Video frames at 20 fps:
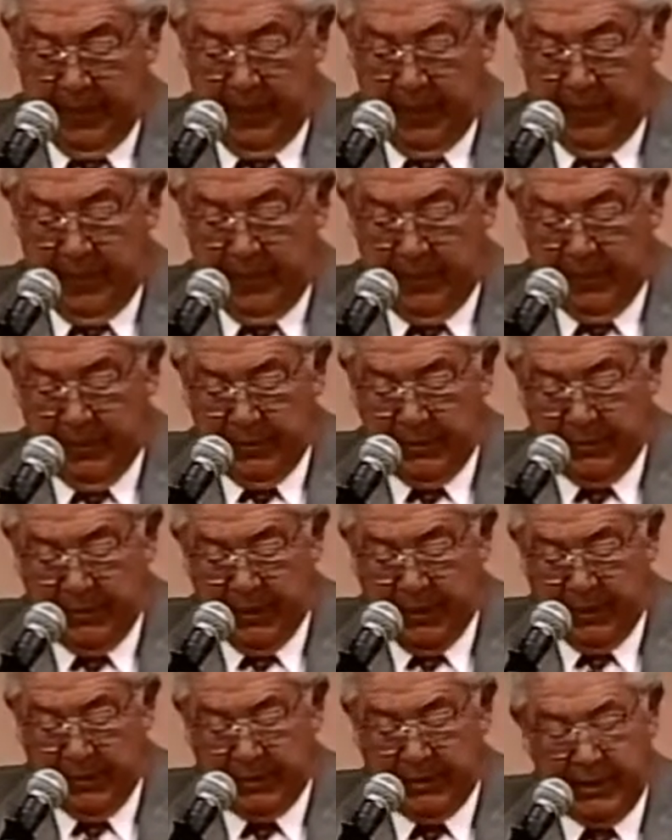But the
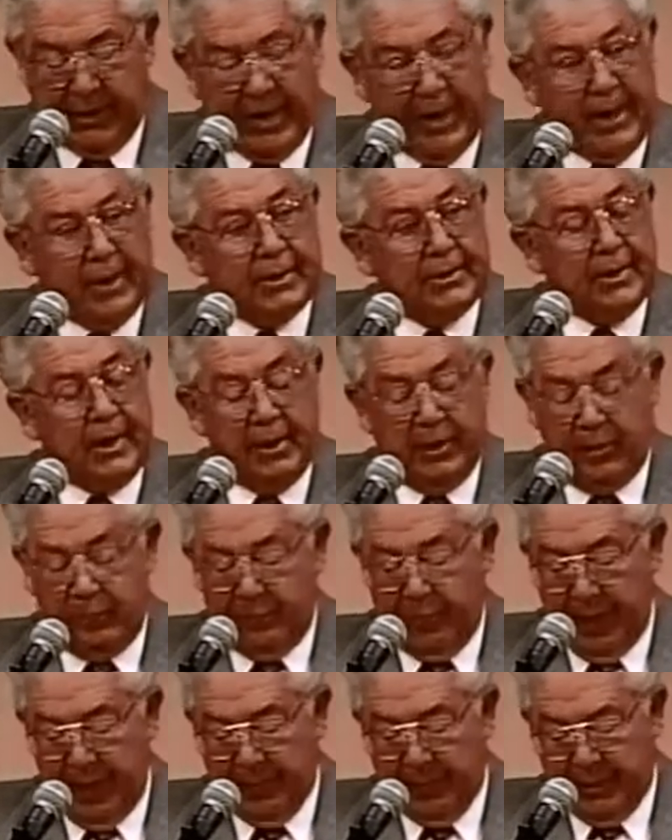sales tax and the
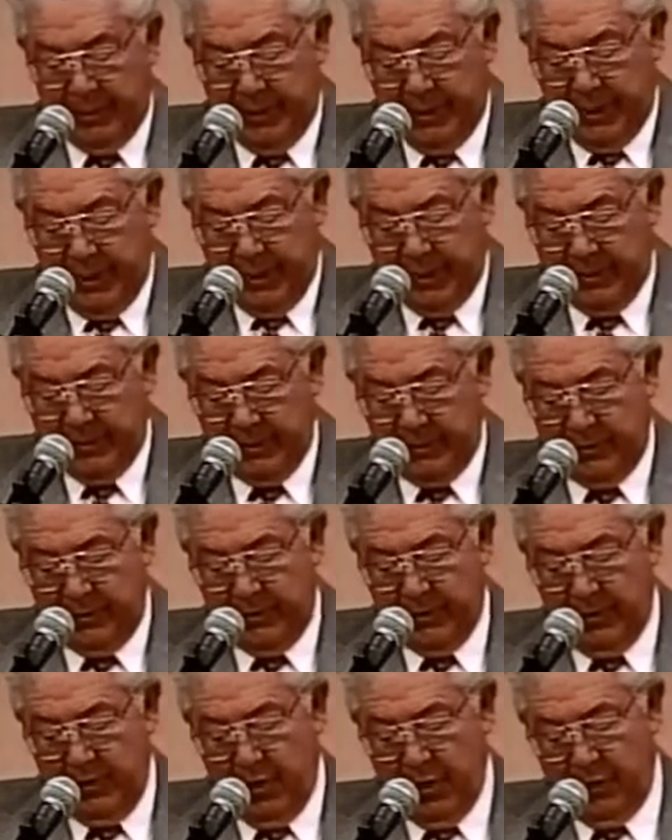property tax
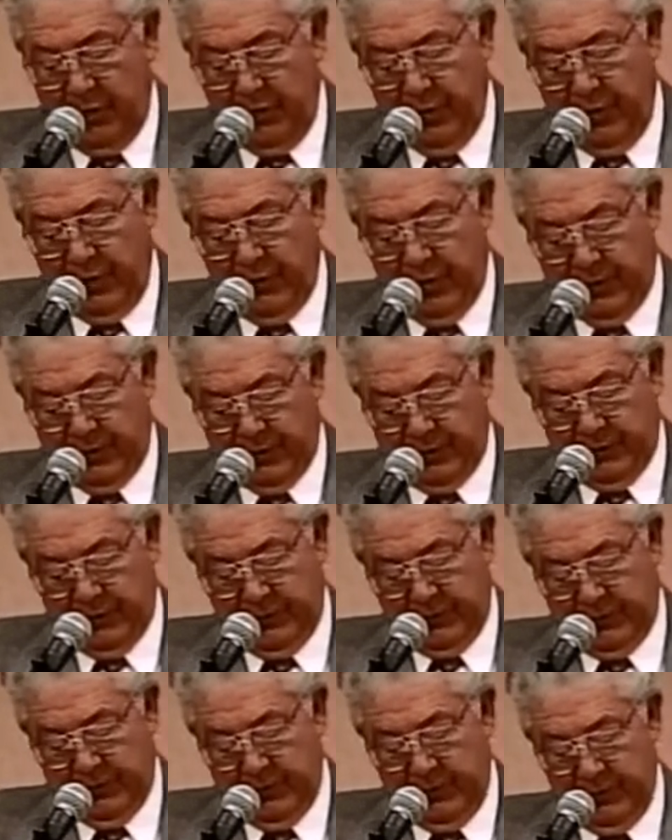are regressive.
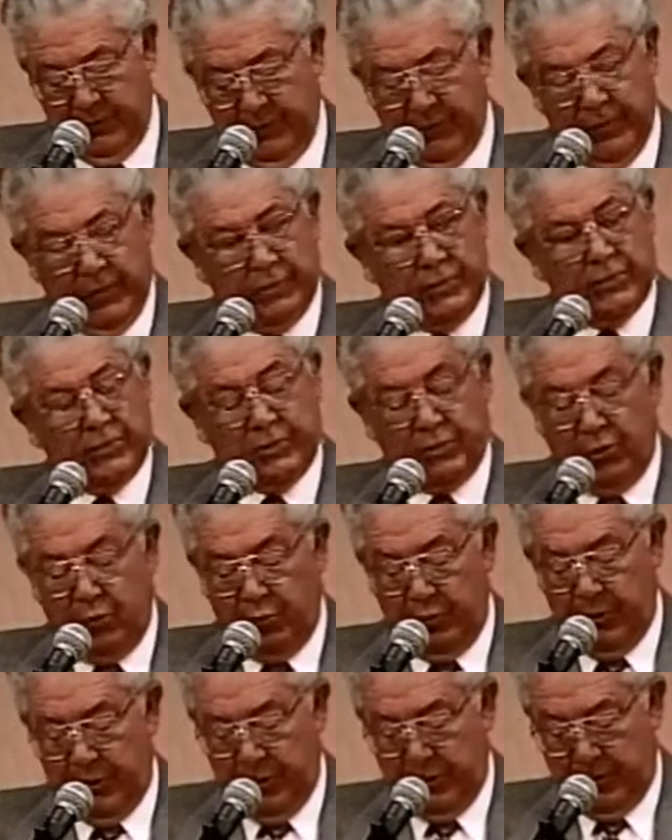For instance, lower
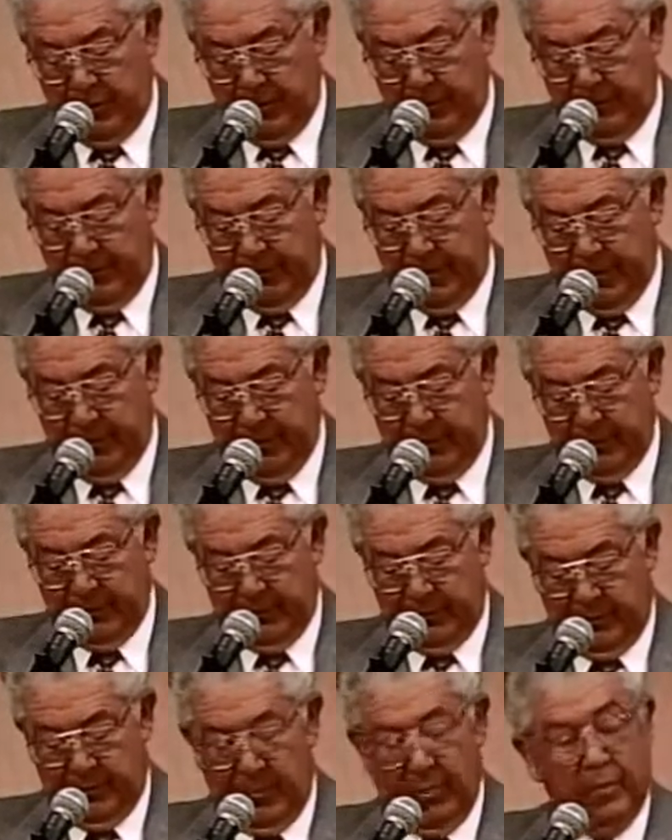income families
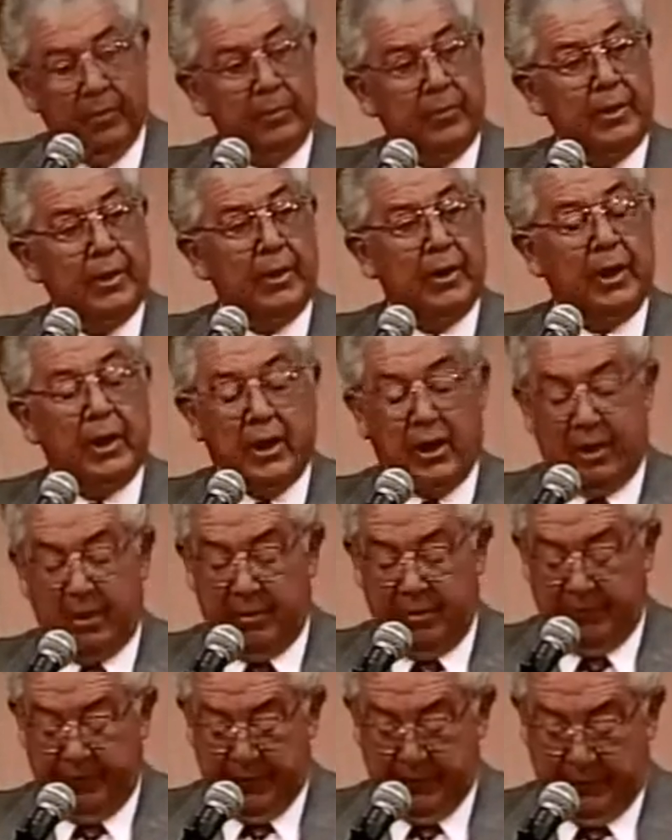pay a higher
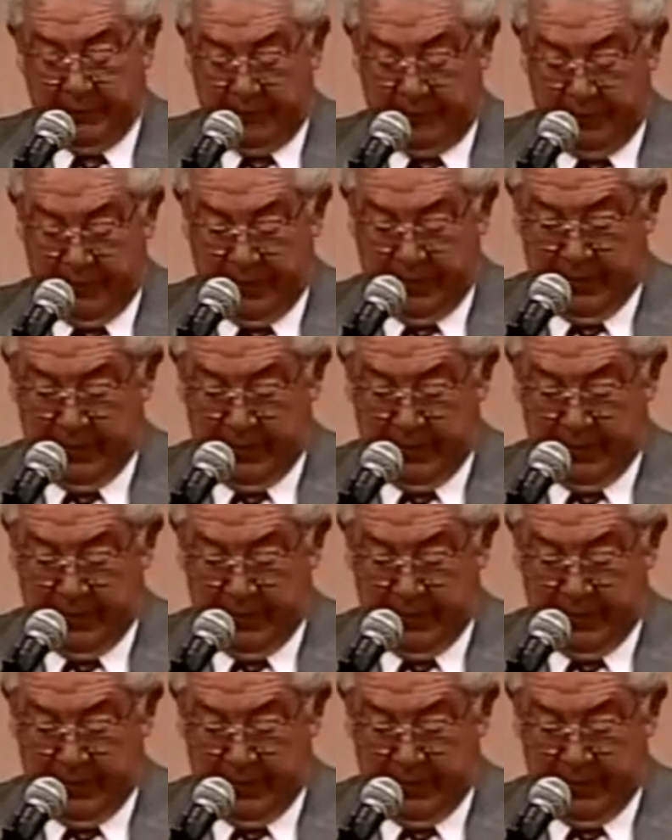effective rate.